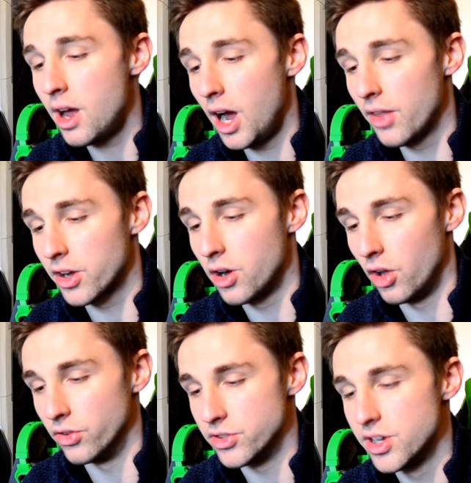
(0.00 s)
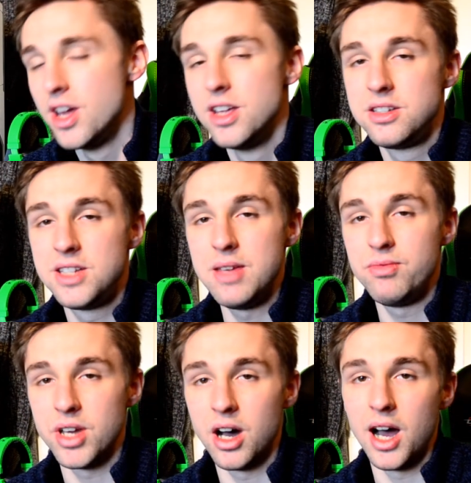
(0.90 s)
Other cons. Steam
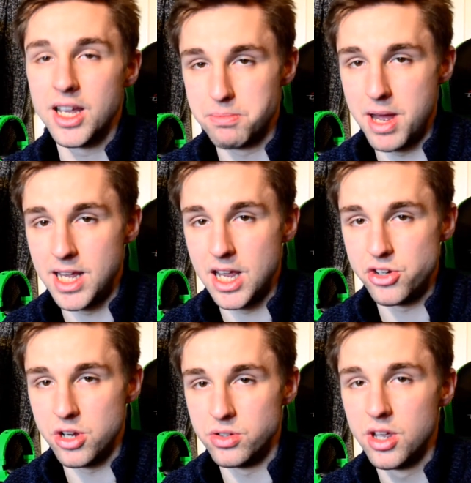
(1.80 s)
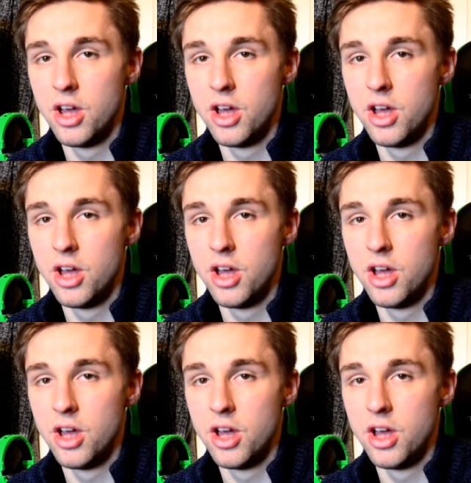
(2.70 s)
VR has many issues.